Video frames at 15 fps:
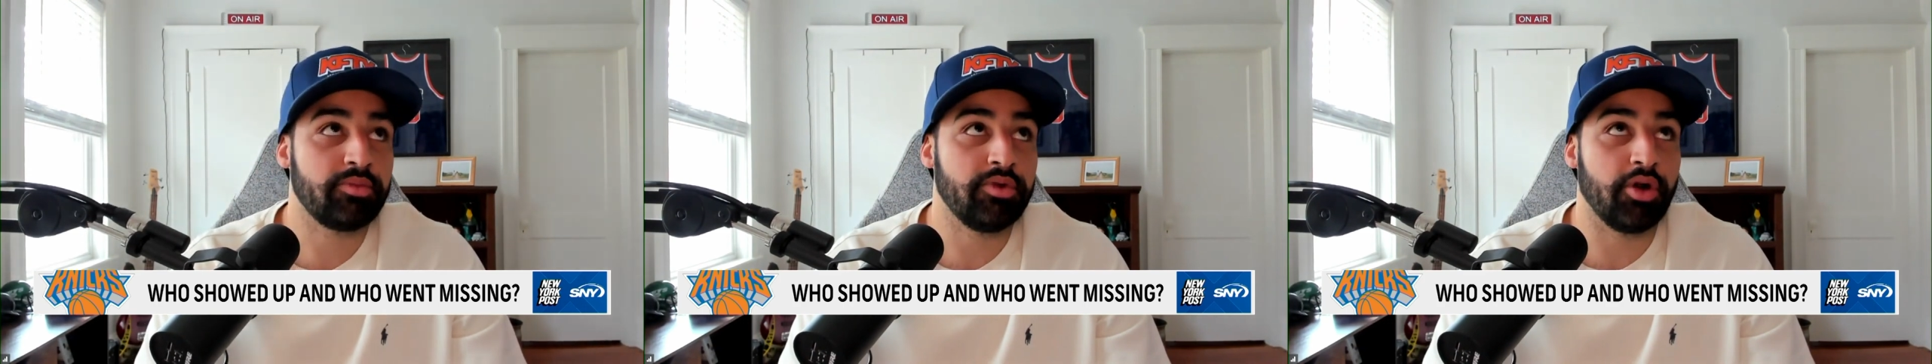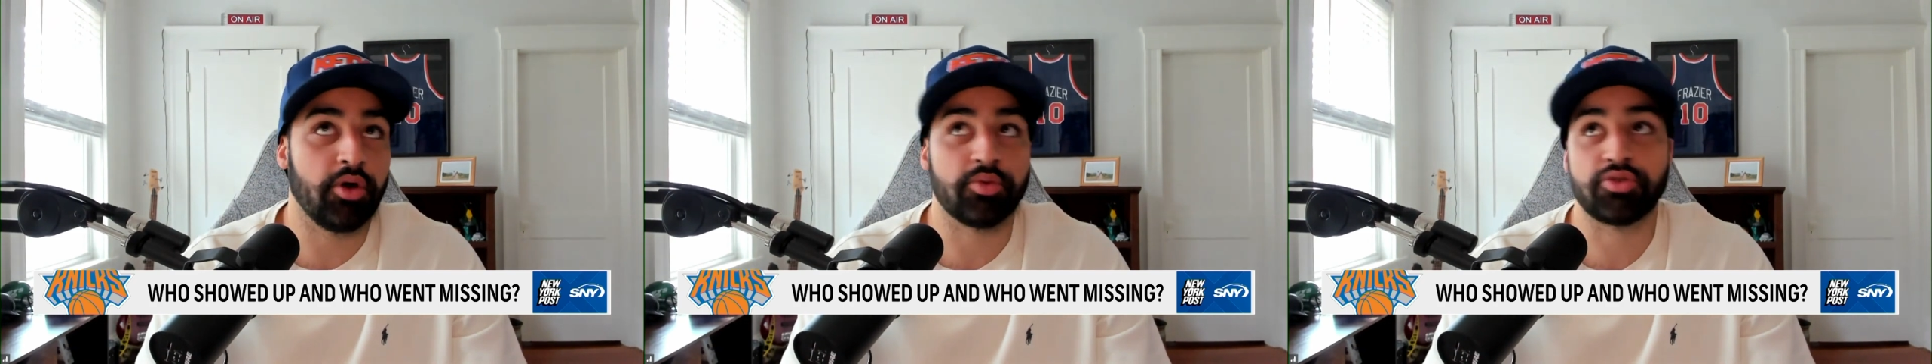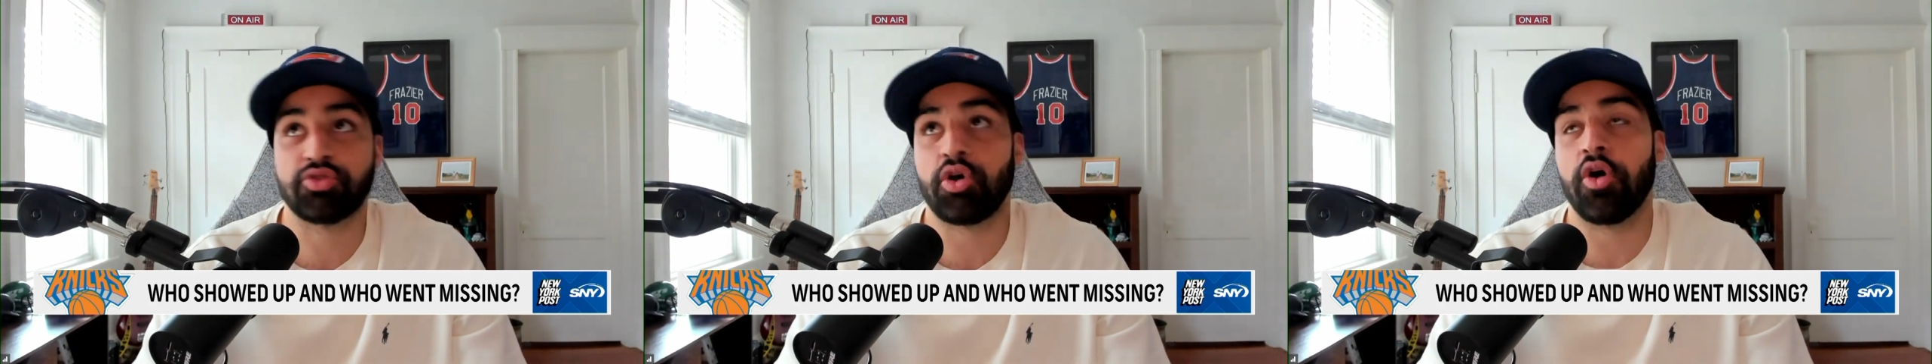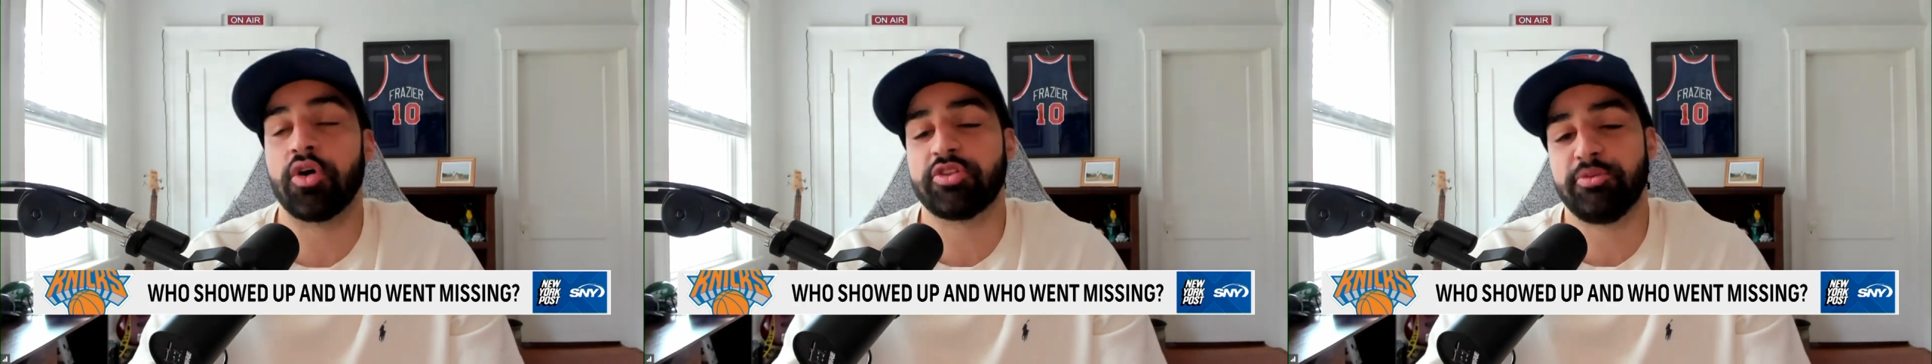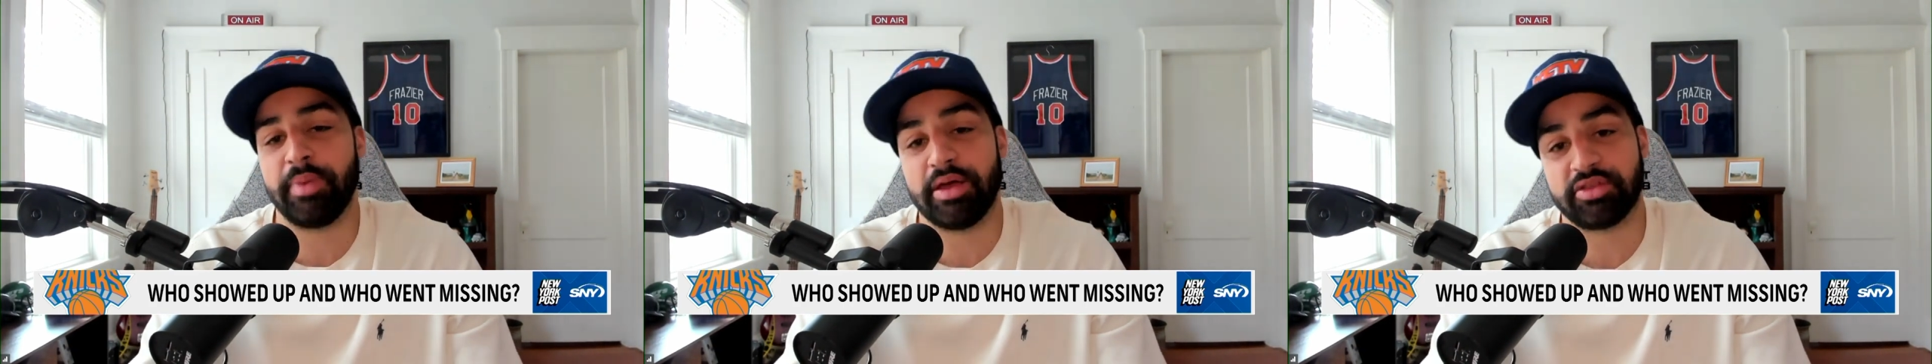you know,
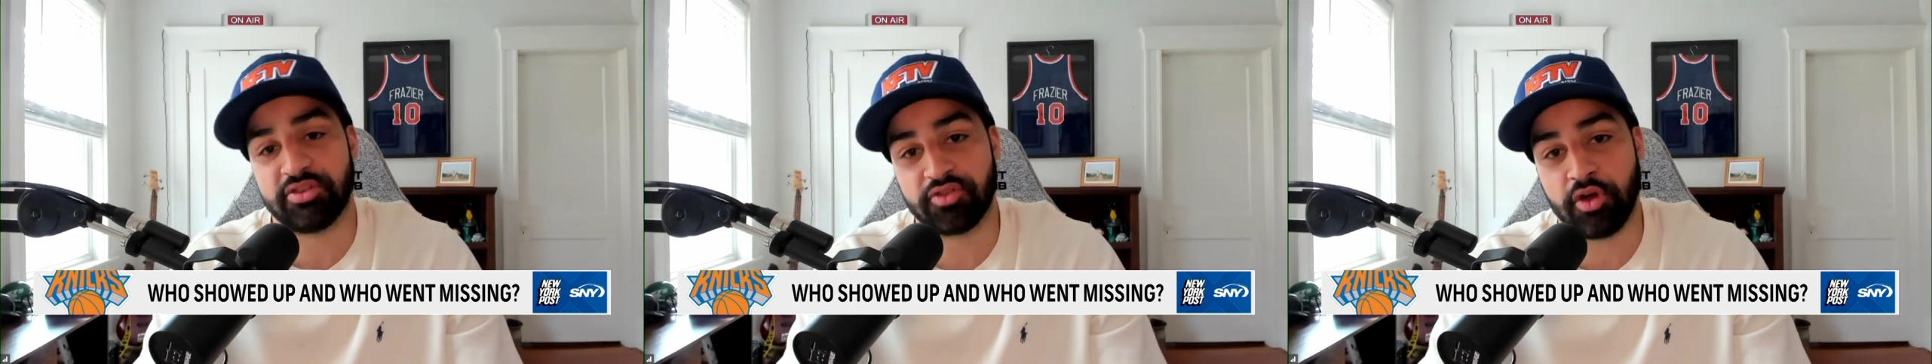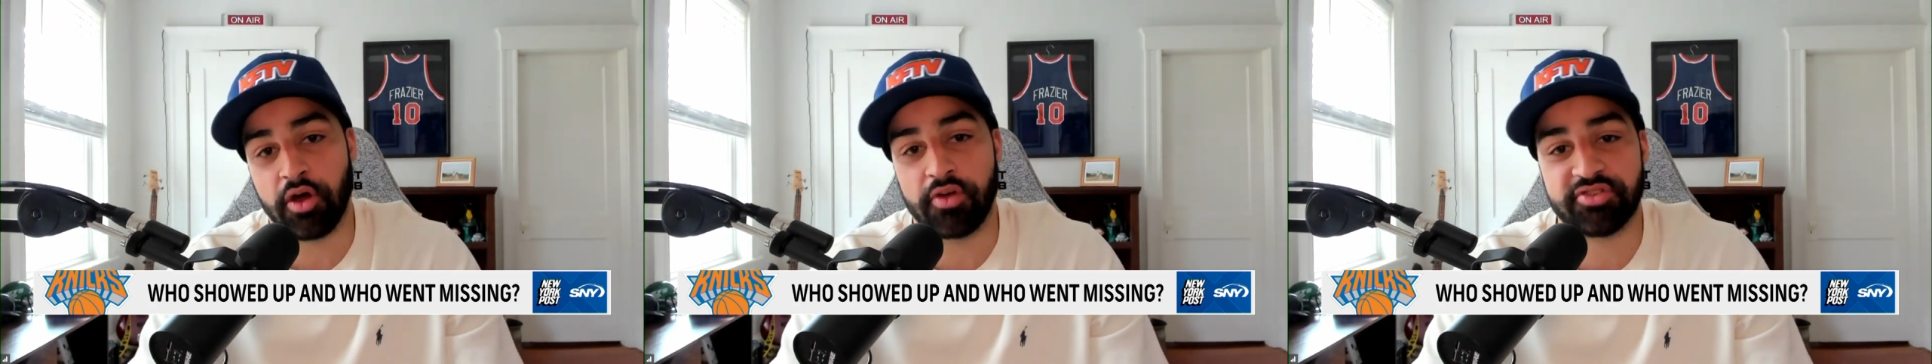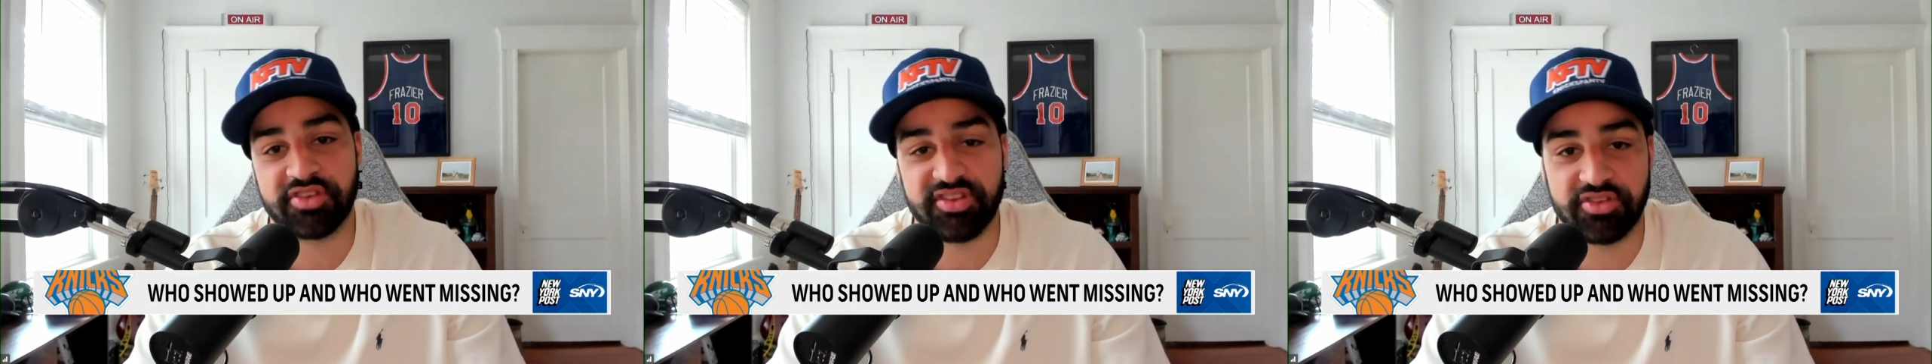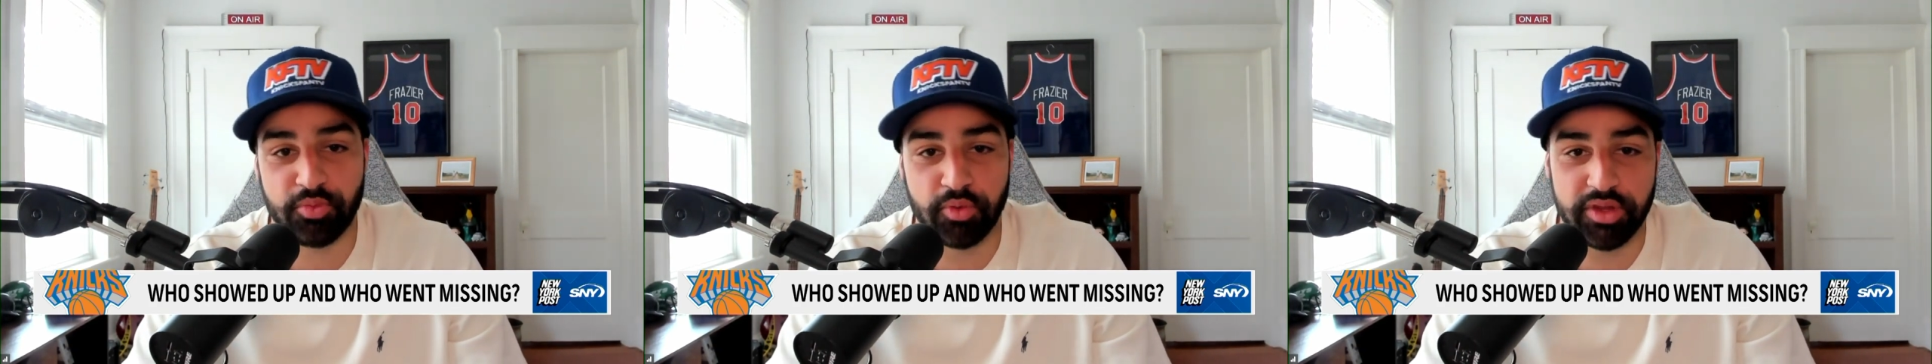talked about this offseason